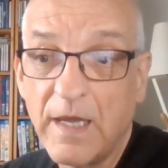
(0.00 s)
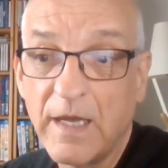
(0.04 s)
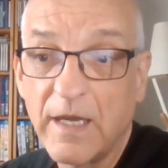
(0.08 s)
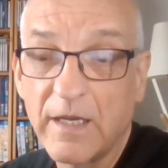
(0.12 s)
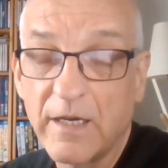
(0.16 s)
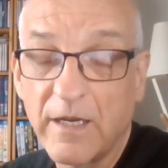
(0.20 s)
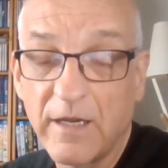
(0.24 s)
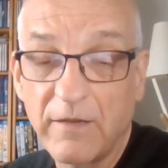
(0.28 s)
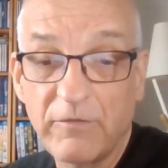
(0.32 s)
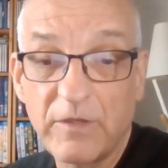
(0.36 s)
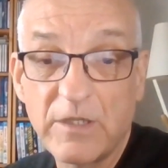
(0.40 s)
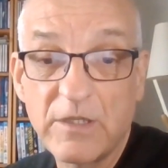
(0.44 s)

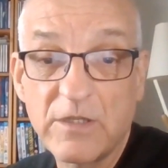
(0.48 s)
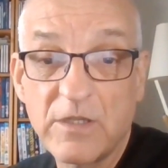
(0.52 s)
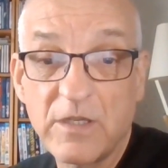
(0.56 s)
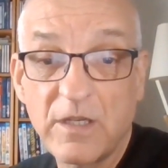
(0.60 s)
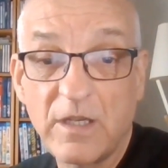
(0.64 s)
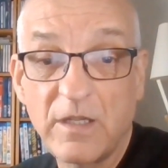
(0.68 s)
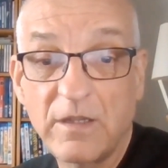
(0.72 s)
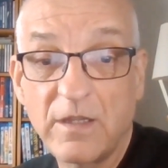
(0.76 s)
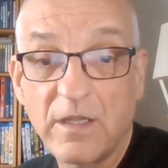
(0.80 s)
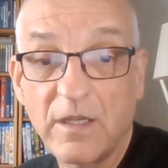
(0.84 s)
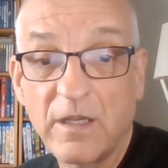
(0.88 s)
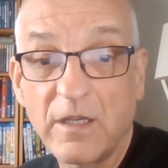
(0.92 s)
And having
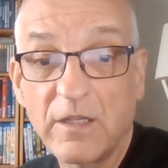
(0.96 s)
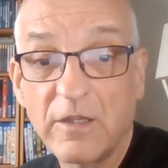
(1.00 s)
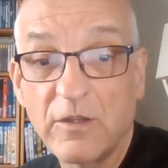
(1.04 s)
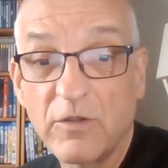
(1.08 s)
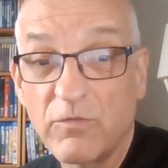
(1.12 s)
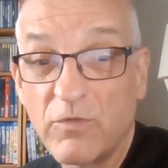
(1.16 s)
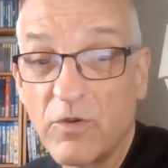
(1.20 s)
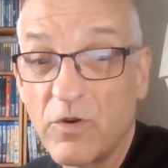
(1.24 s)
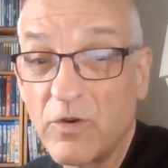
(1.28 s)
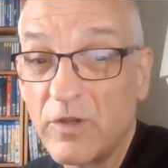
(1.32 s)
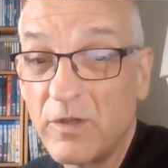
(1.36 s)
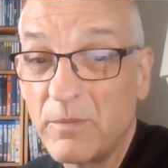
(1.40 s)
said that,
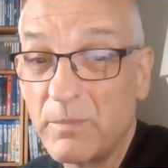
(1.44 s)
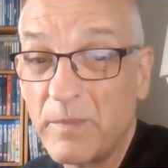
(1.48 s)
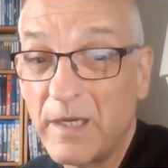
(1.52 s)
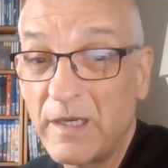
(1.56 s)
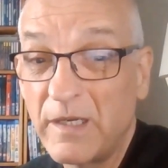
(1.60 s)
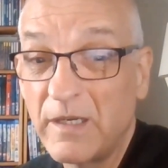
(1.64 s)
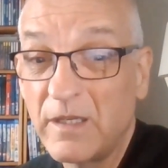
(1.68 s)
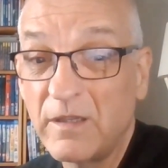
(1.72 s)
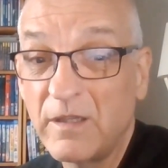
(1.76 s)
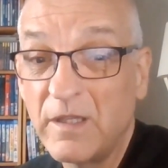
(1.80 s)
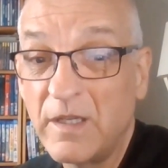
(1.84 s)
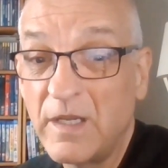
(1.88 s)
the Royal
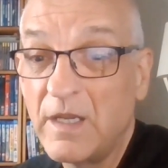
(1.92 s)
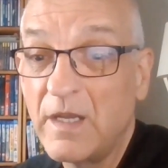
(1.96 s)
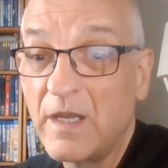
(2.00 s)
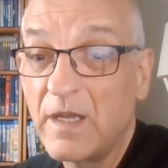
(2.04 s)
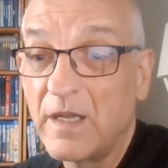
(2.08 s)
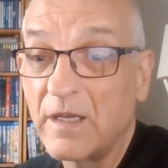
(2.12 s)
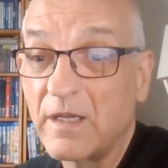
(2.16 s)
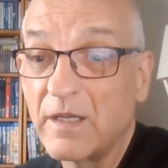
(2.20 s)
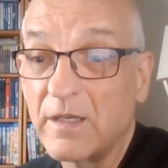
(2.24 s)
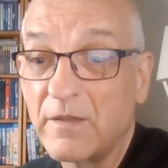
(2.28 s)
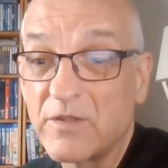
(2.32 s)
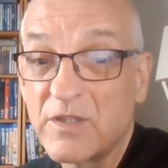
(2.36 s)
Mail
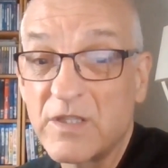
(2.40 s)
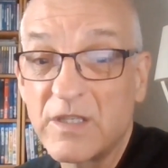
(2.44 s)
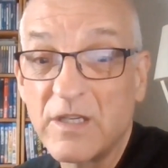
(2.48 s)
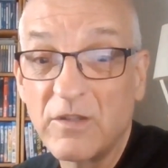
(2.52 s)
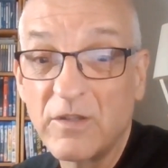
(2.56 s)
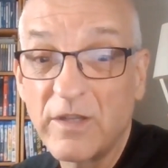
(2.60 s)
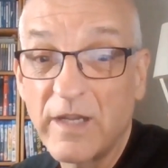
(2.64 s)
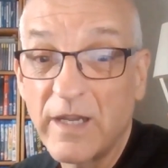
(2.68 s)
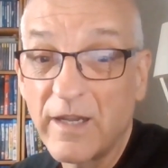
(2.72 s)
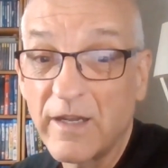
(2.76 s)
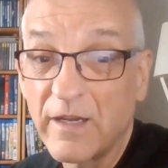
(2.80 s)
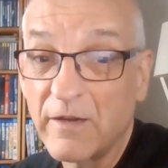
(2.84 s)
uh,
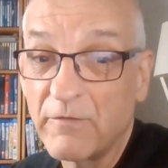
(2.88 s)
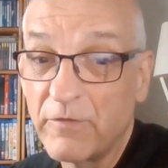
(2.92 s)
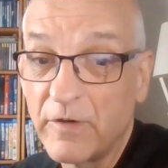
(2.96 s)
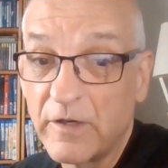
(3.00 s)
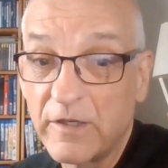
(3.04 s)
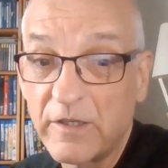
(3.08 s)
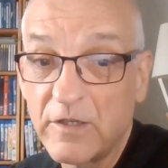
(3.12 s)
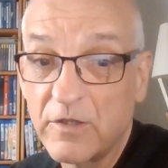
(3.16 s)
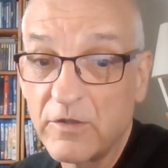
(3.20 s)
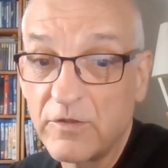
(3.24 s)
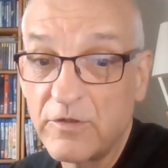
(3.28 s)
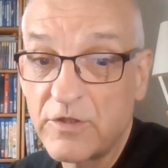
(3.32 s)
still getting a
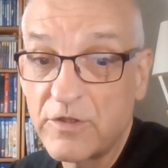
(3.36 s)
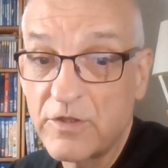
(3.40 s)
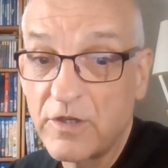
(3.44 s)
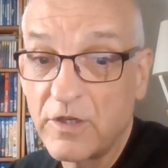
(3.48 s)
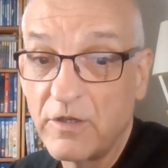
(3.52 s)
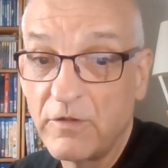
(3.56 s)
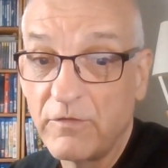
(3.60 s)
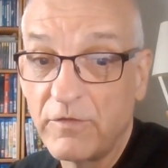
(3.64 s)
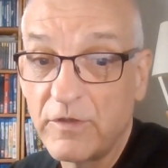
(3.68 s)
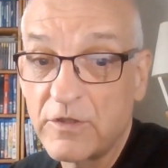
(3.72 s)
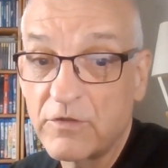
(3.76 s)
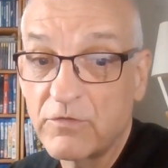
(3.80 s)
very good
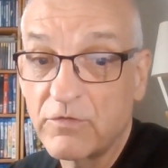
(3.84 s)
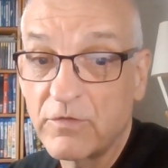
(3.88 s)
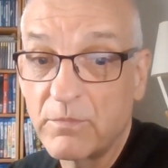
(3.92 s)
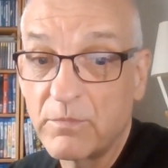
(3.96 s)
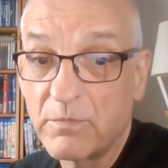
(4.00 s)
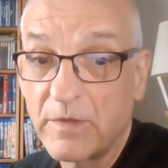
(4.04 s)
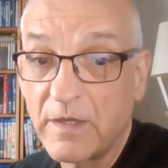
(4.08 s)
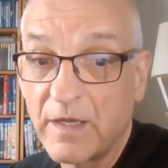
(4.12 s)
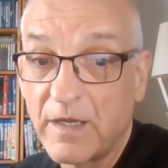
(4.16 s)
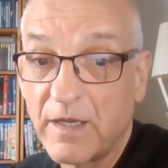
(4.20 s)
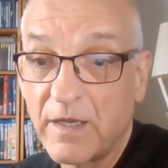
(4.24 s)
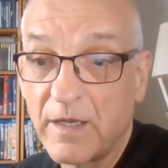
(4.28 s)
service
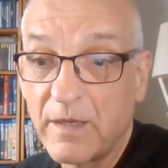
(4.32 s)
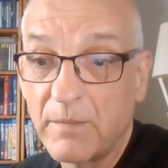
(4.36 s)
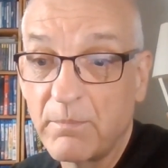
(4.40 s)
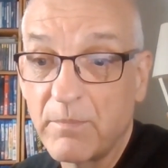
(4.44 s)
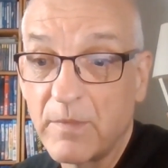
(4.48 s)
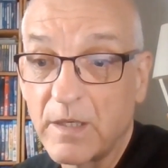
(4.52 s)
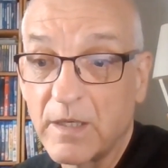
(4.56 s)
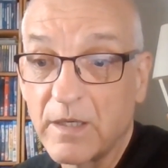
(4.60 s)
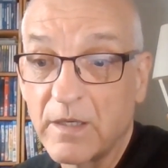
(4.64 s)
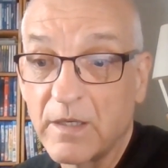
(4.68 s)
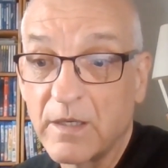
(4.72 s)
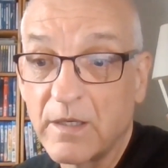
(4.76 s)
from
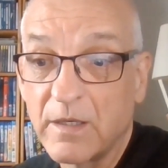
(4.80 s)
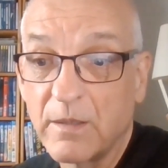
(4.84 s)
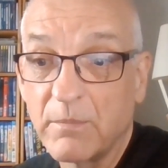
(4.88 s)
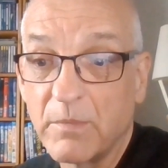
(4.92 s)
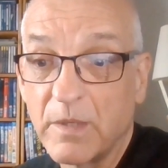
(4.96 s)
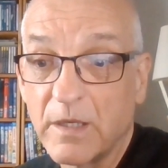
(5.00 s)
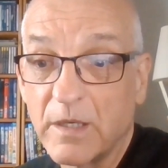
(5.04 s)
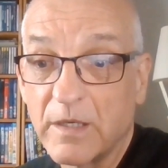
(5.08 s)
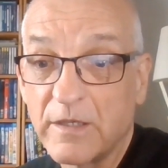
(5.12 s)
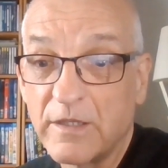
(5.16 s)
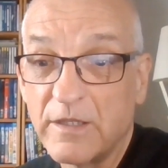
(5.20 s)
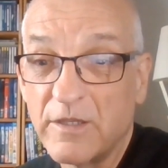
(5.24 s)
them.
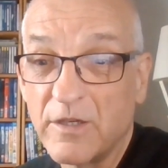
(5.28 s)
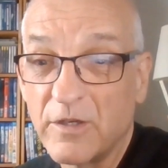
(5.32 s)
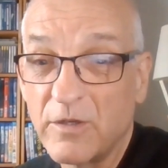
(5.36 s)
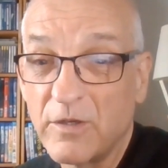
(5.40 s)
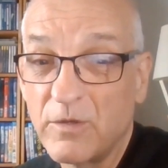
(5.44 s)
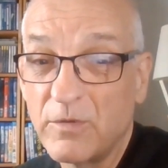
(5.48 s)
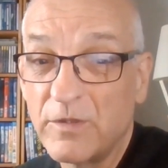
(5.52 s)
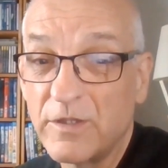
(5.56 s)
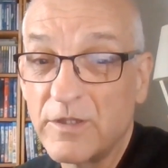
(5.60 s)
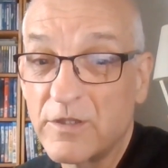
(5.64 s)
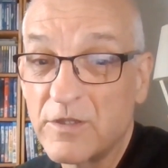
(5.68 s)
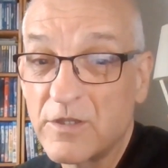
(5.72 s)
Um, I
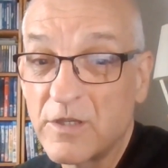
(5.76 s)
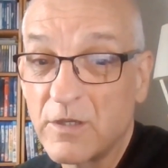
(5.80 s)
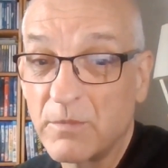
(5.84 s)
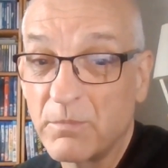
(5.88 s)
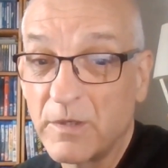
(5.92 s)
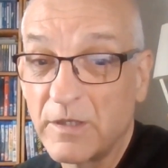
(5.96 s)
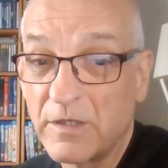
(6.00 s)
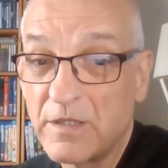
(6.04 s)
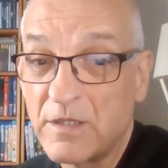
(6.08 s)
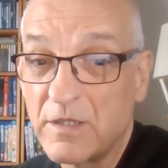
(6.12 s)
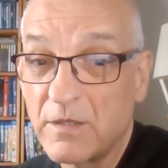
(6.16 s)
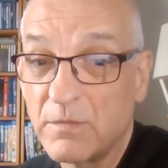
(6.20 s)
know that some
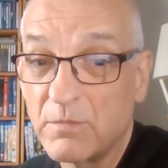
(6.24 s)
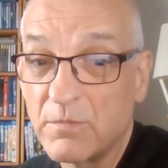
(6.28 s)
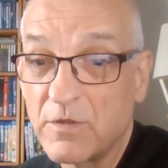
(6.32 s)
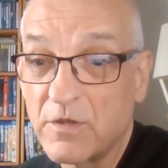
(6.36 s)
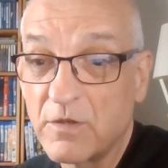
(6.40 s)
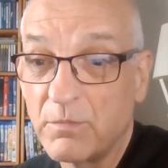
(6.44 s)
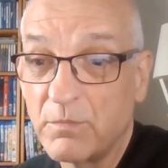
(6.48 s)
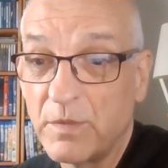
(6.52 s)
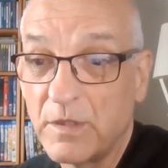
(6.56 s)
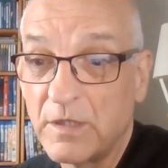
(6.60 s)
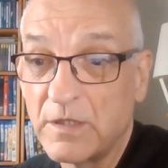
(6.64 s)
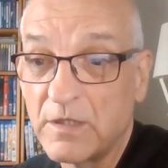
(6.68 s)
items
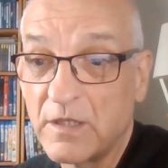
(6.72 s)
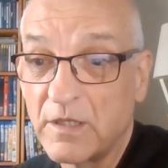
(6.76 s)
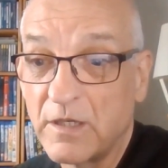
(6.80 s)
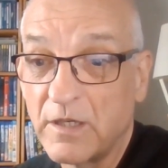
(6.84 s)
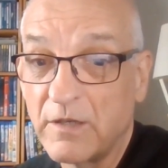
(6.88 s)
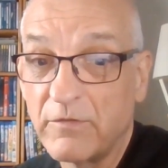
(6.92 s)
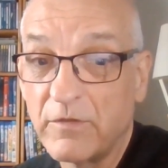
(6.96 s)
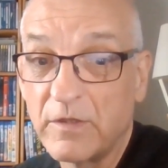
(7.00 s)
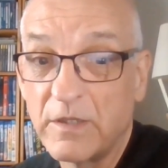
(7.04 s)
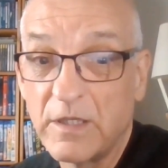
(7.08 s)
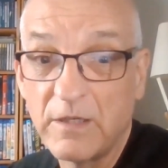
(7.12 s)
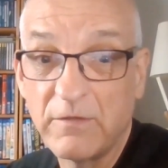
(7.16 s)
have been
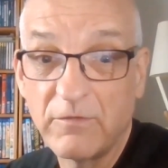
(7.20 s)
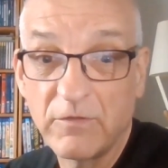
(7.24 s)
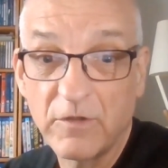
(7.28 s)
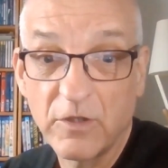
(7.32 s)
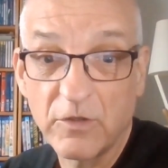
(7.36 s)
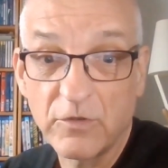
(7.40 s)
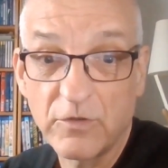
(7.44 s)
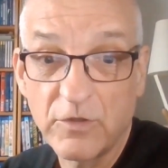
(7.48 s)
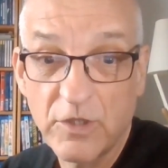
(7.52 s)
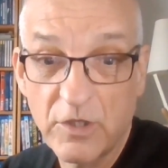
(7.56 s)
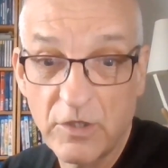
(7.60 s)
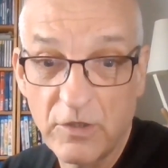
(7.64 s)
delivered even
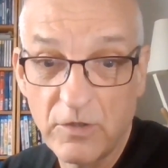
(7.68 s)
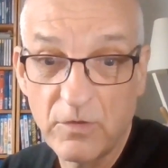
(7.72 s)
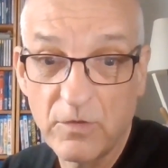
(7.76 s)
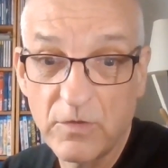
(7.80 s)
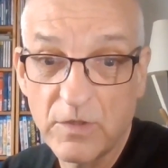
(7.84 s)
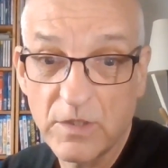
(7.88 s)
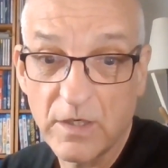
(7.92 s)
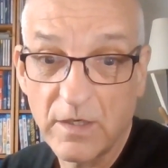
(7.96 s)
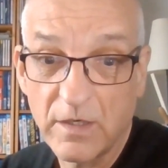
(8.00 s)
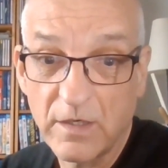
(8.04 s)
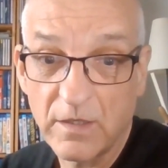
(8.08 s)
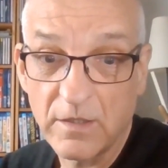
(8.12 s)
on
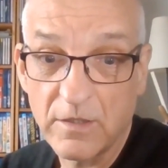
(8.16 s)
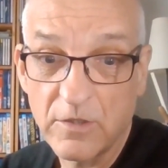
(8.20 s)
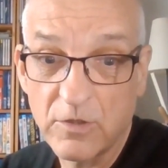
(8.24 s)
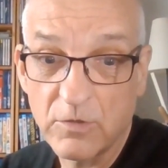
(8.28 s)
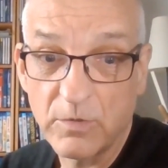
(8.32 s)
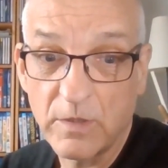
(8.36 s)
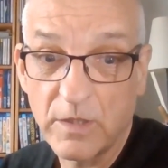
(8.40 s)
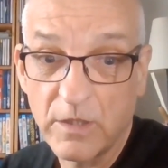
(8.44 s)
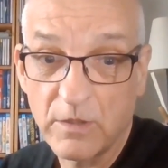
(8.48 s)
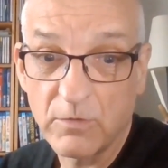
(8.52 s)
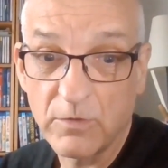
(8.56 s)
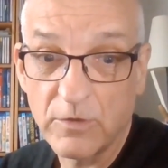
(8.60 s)
Tuesday this
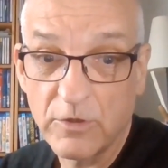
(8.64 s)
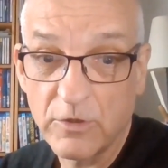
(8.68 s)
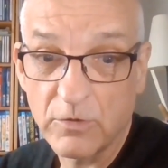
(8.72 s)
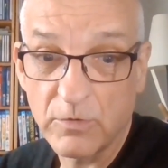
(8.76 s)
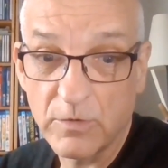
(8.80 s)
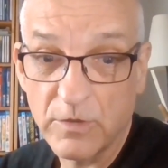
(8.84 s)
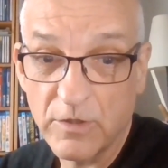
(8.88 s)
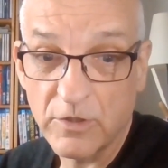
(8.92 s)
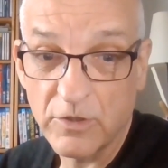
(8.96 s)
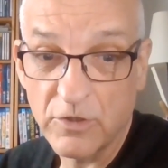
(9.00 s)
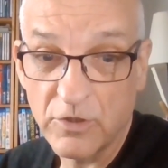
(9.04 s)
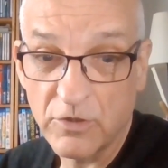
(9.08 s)
week, which
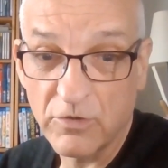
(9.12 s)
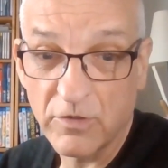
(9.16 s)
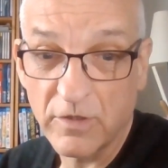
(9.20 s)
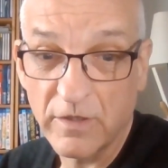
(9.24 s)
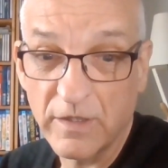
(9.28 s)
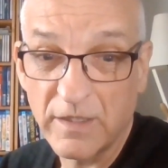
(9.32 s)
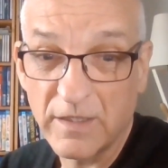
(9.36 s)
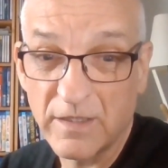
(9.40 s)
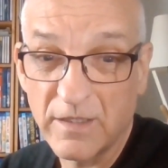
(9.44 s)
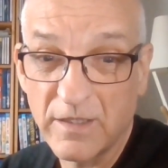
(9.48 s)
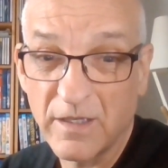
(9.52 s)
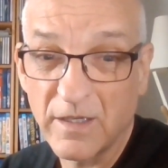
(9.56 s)
was a
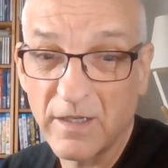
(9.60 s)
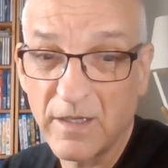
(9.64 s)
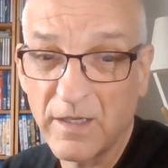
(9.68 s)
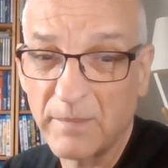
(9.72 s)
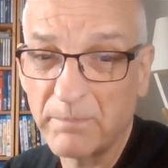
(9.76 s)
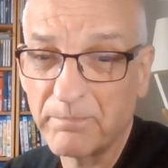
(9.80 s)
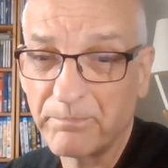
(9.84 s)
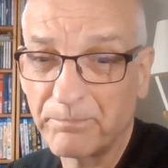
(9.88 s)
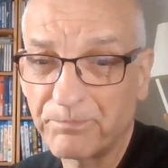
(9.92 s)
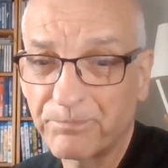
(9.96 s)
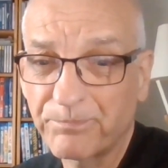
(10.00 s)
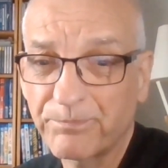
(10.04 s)
strike day.